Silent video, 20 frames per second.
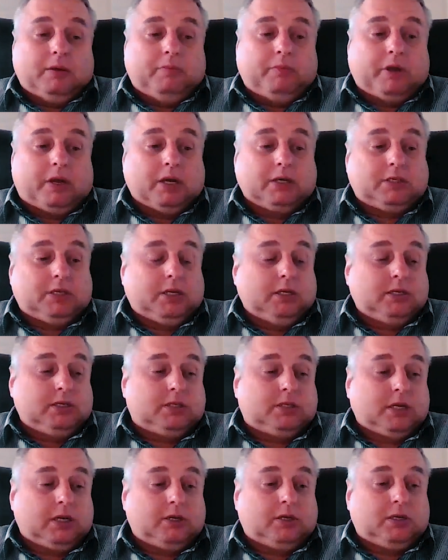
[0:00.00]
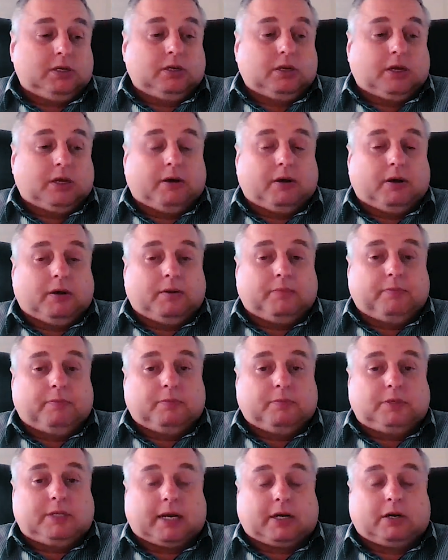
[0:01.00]
because it is such a
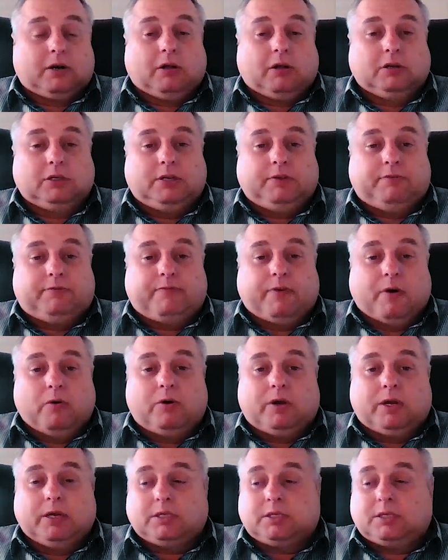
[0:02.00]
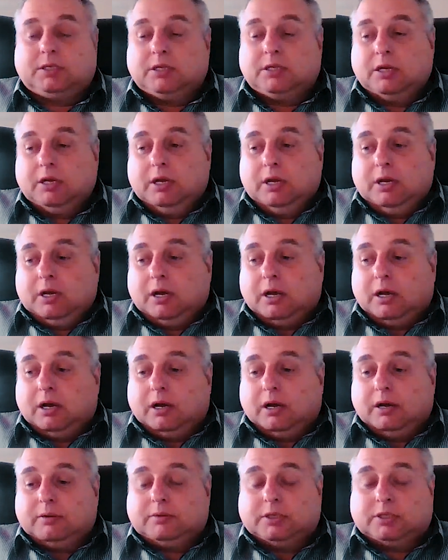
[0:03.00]
technology focused
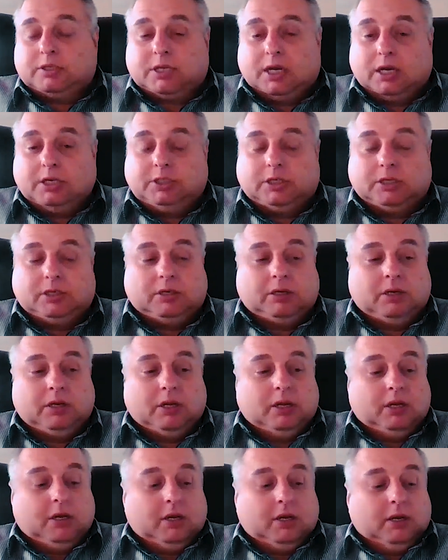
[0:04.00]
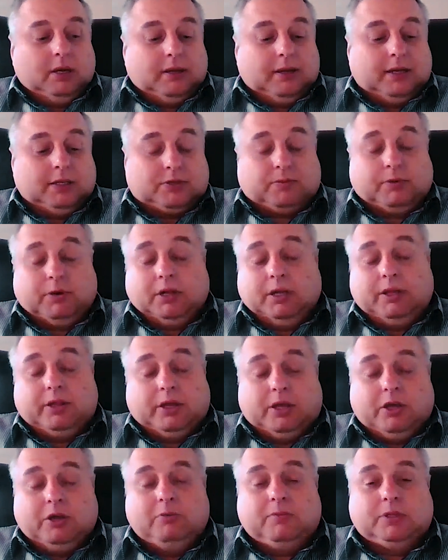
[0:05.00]
discussion. It's really the
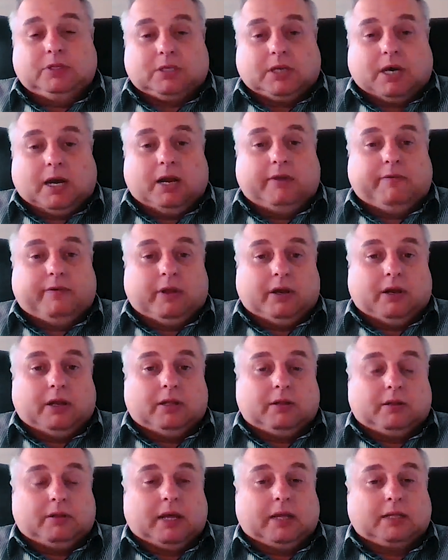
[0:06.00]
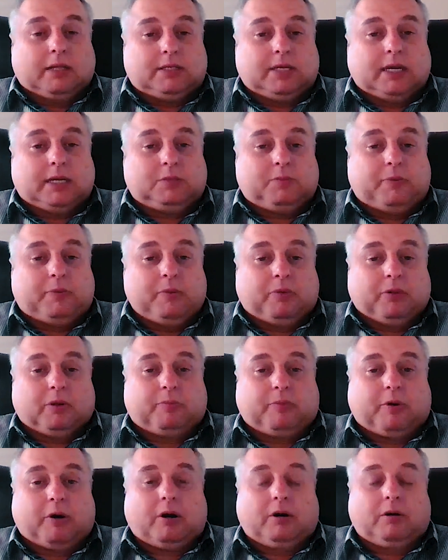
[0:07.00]
human side of it that sets people
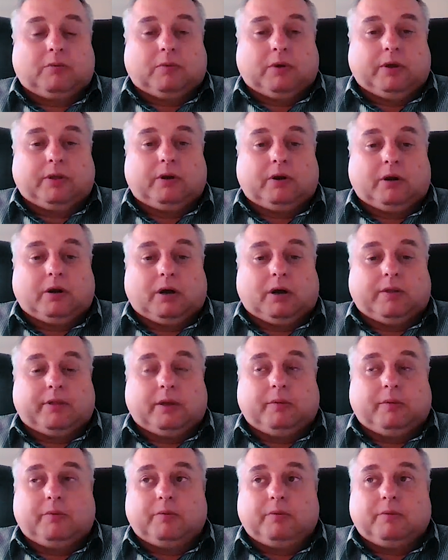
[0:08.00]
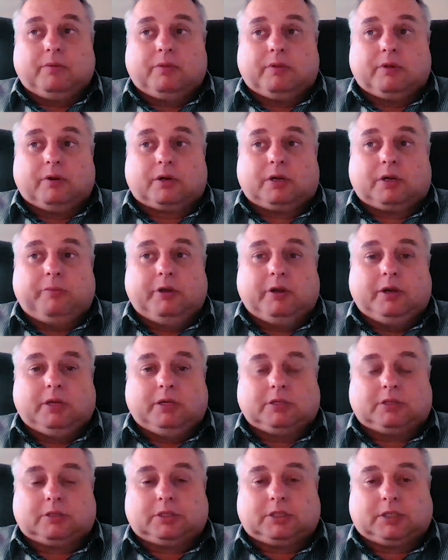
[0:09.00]
apart, whether or not their
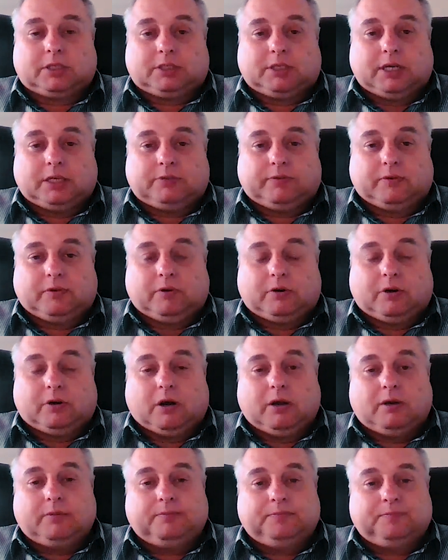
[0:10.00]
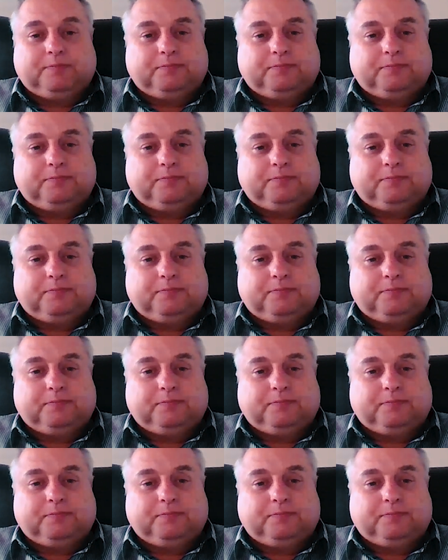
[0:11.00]
communities are successful or not.